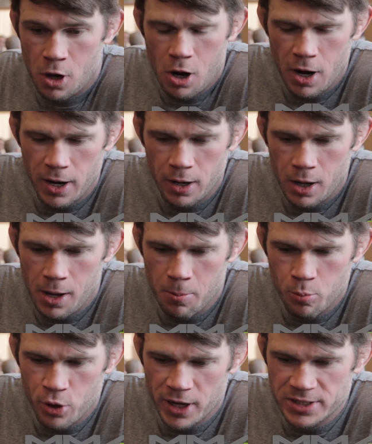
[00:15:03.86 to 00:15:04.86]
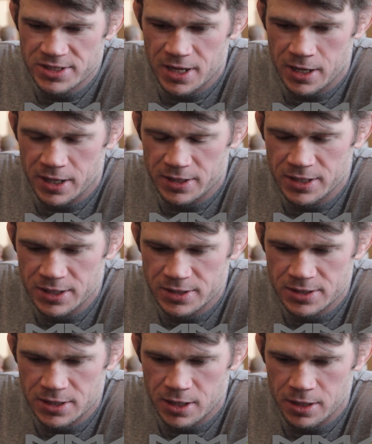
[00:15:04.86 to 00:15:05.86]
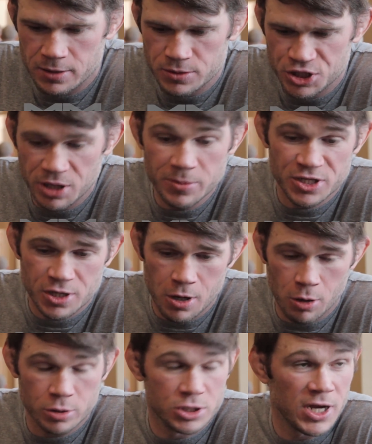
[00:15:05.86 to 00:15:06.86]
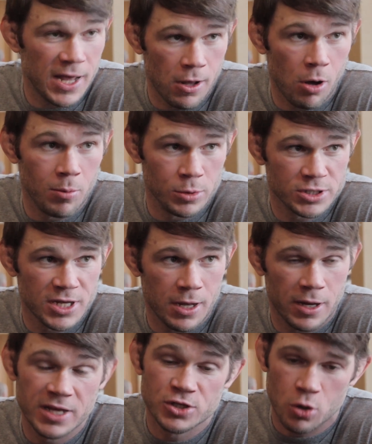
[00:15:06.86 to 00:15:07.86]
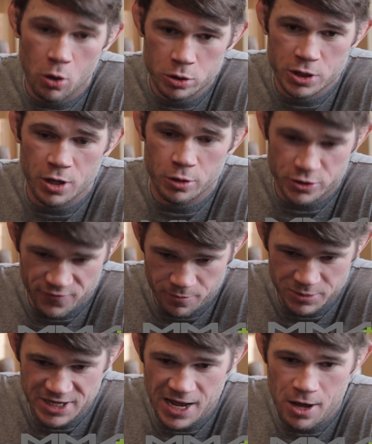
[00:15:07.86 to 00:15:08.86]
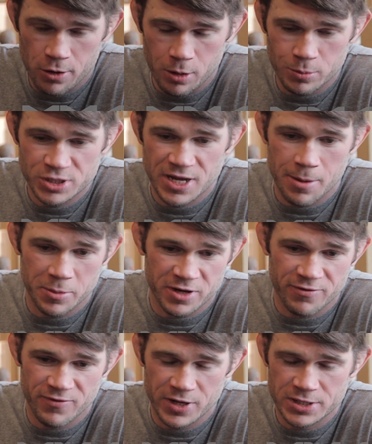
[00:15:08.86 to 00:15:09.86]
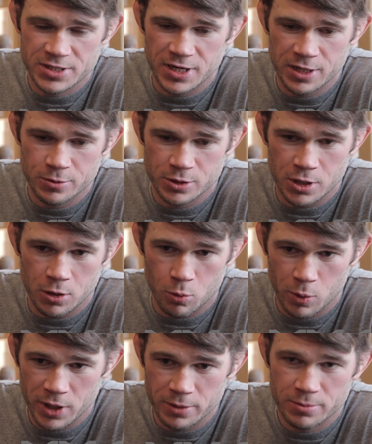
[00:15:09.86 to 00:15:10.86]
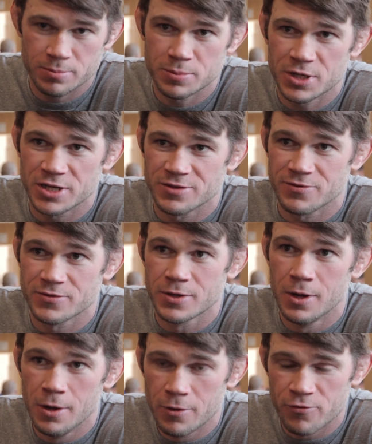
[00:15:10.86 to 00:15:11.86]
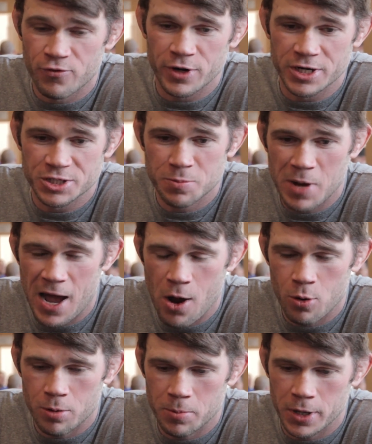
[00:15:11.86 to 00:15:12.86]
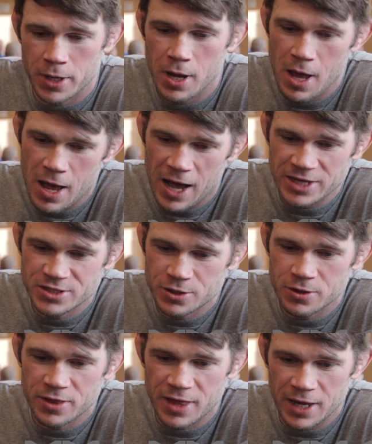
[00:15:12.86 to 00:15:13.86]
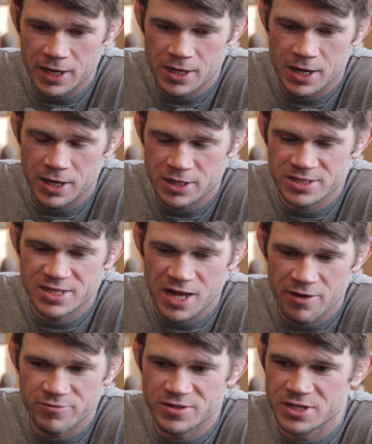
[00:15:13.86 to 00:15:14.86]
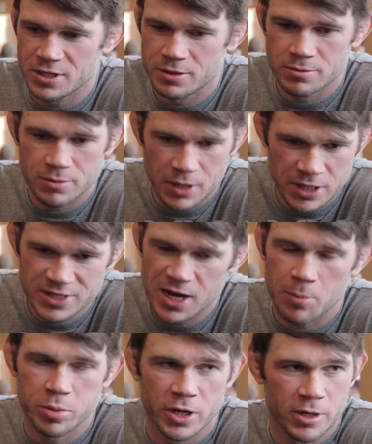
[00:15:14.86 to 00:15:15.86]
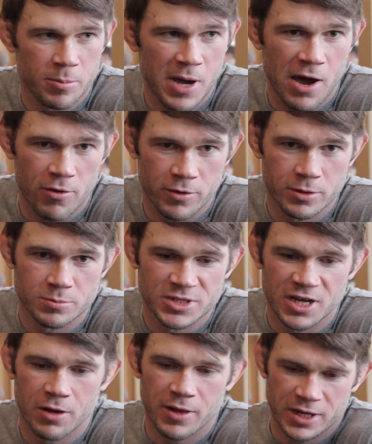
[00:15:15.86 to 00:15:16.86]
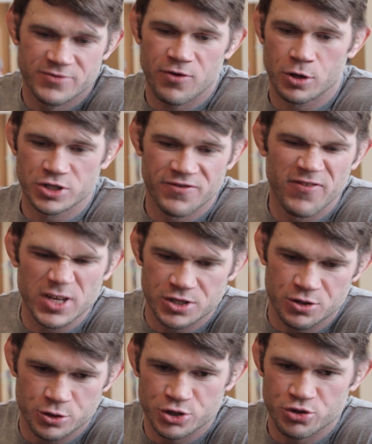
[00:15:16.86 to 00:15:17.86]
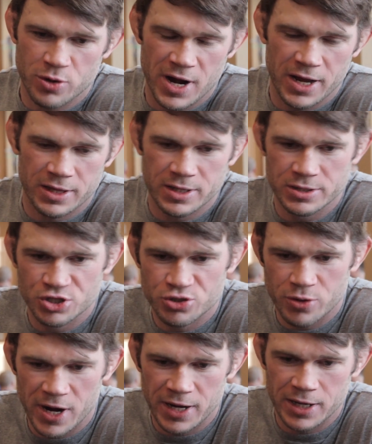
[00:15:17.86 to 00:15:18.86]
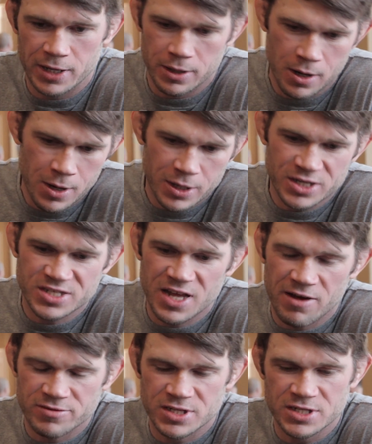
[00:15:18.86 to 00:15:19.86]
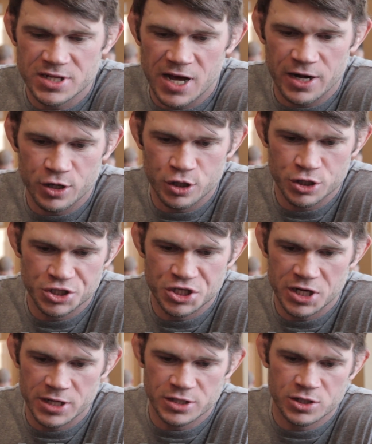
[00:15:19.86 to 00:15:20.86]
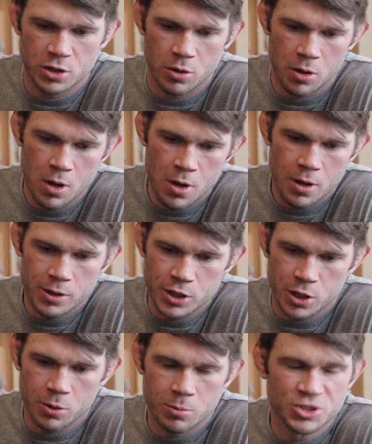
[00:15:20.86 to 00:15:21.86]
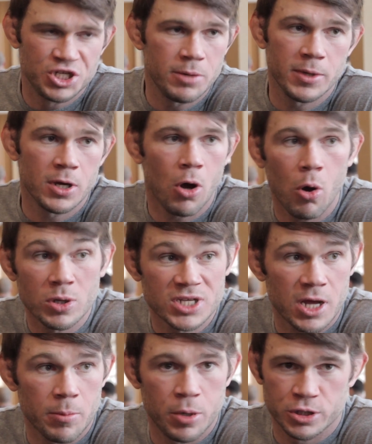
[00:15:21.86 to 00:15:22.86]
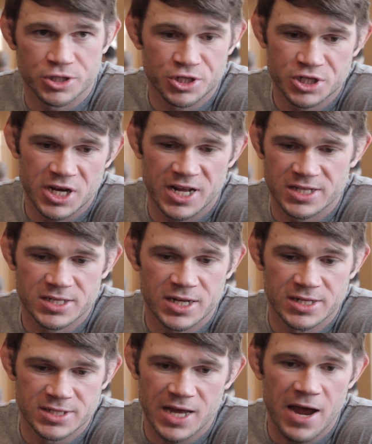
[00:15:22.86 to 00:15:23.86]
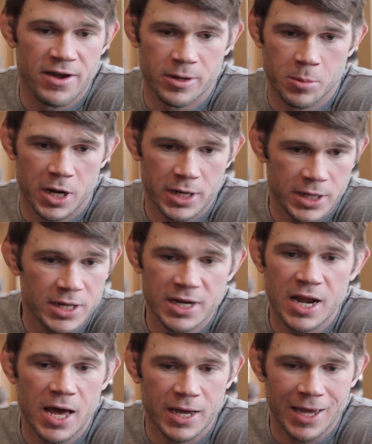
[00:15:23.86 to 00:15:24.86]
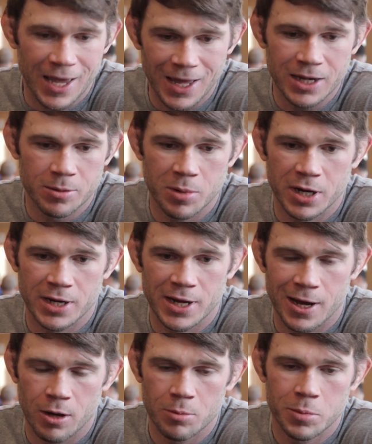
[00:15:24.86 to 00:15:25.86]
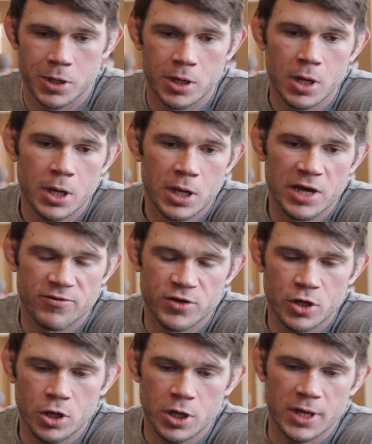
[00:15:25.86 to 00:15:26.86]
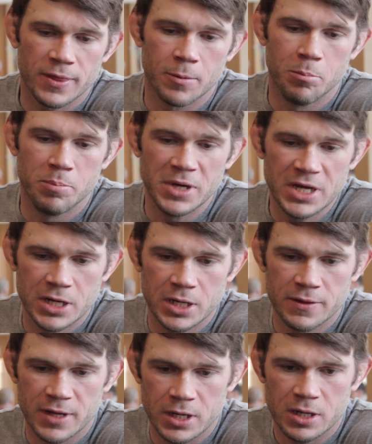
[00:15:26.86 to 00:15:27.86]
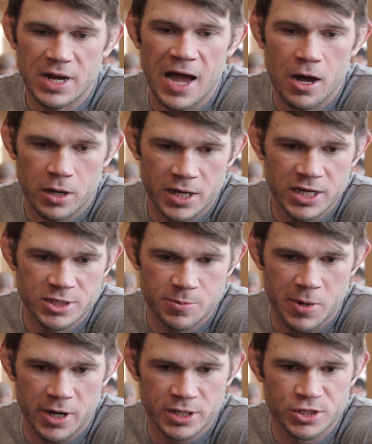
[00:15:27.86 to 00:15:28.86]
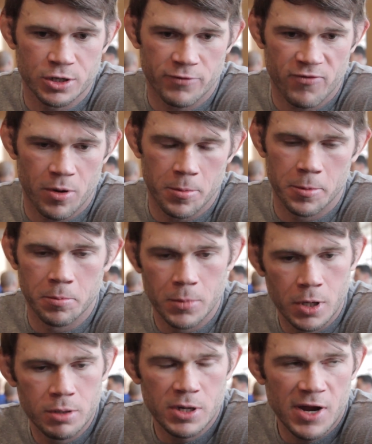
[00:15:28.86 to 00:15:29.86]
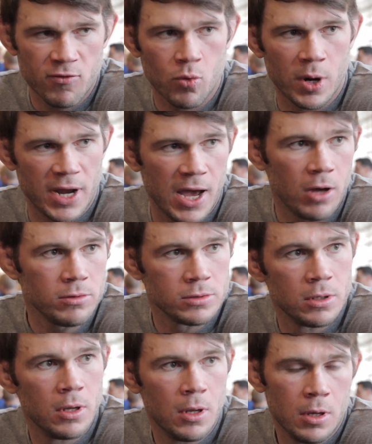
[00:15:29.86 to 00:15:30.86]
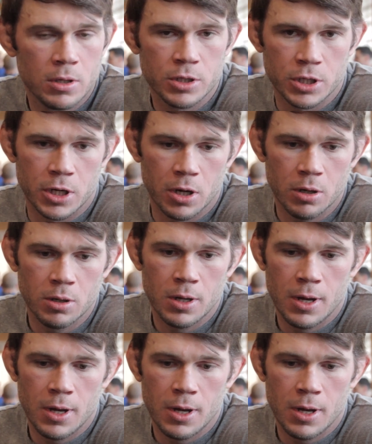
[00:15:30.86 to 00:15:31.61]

All right, I'll break it down like this. Jimmy's coach his old coach from town almost had me convinced that he was going to win because of freakish power, but I still think Gustafsson, he's got plenty of power in himself, like as far as physical strength and striking. Gustafsson's got a good chin, so, you know, Jimmy always got a punch a chance against anybody. He can knock anybody out. But if you look at the beating that Kyle Kingsbury took from him, never went out, you know.